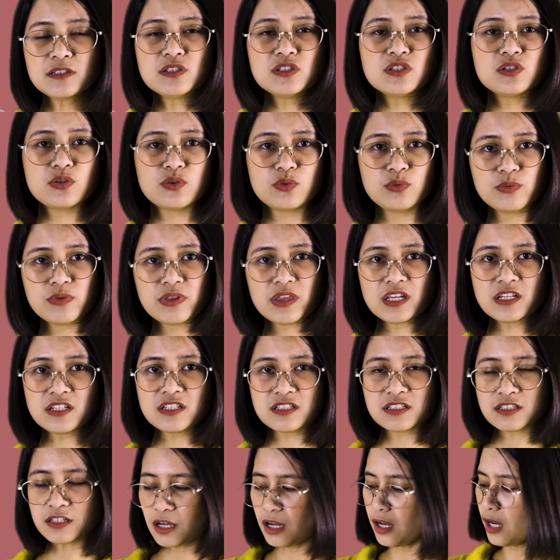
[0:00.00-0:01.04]
to the
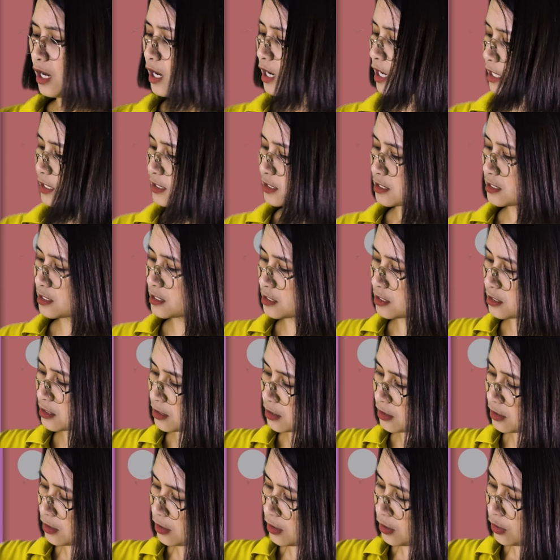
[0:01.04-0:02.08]
dots?
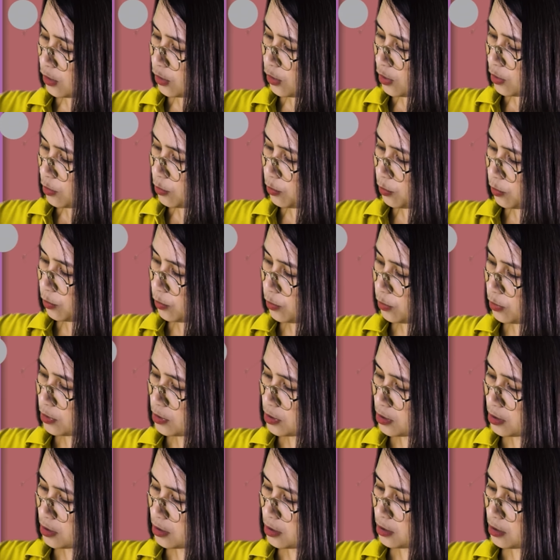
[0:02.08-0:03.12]

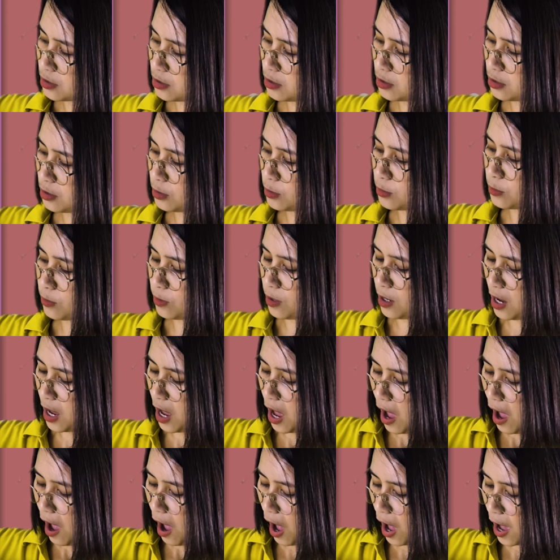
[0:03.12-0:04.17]
Whoa!
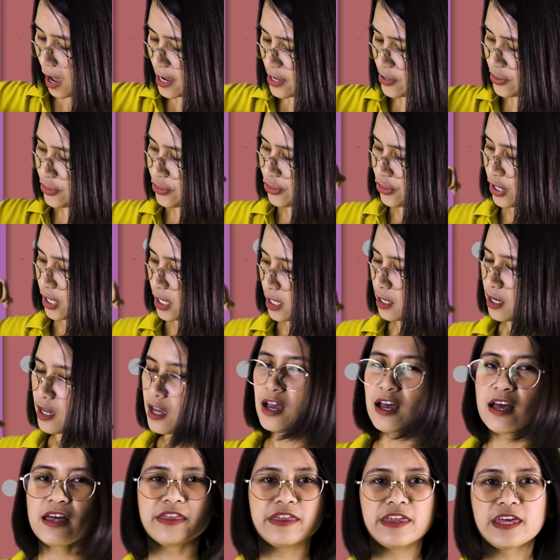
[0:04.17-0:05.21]
I think
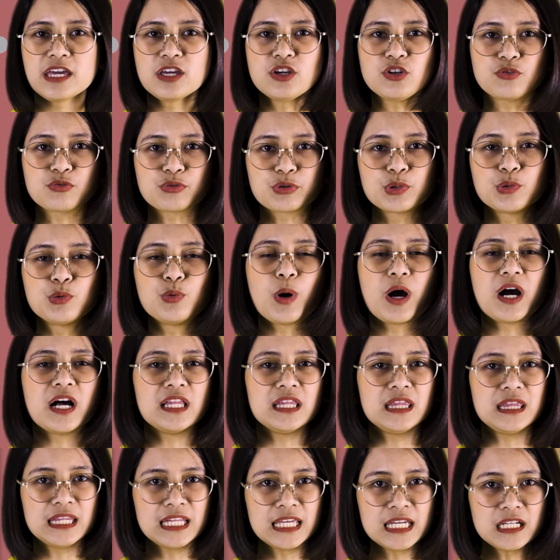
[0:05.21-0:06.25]
they grew a
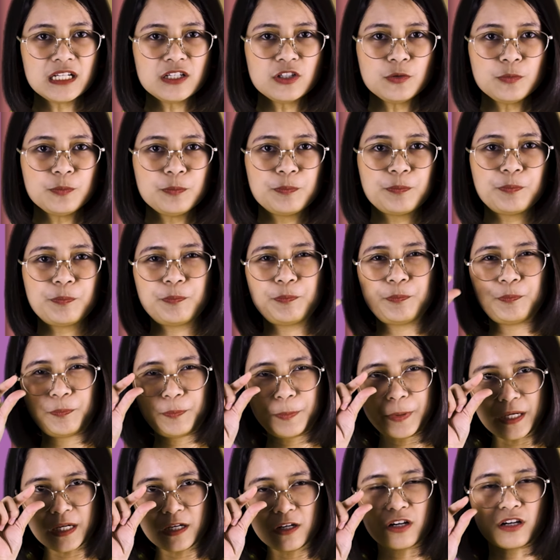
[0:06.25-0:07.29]
little
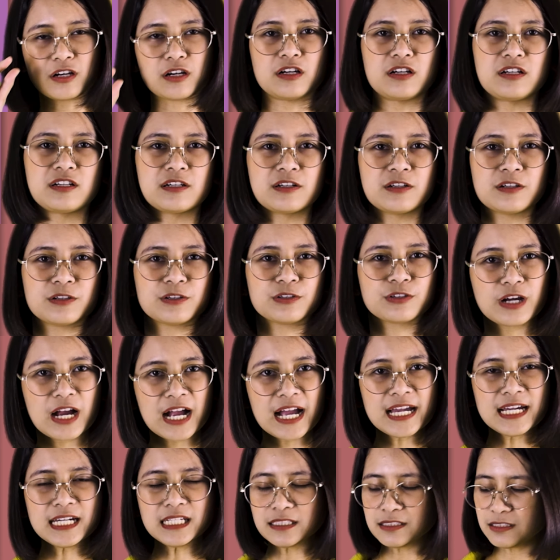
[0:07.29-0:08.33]
bigger,
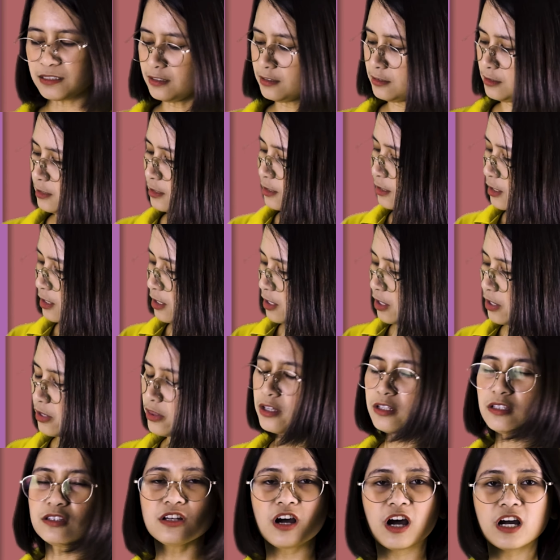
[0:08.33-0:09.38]
right?
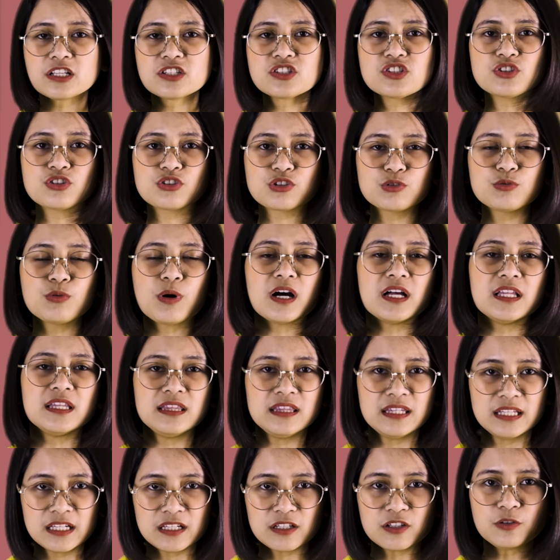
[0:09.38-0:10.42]
The dots grew a
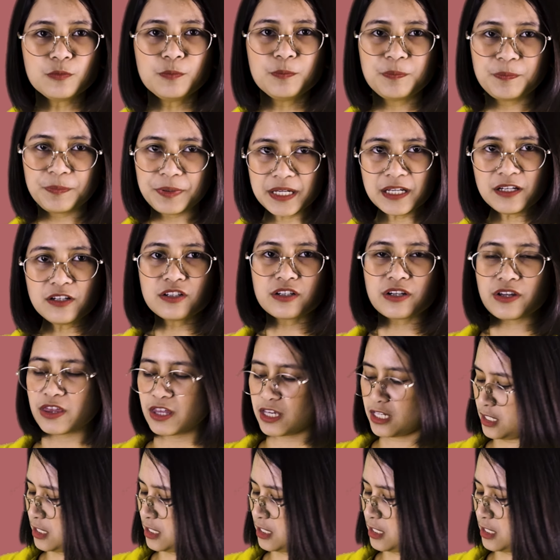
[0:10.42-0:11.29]
little bigger this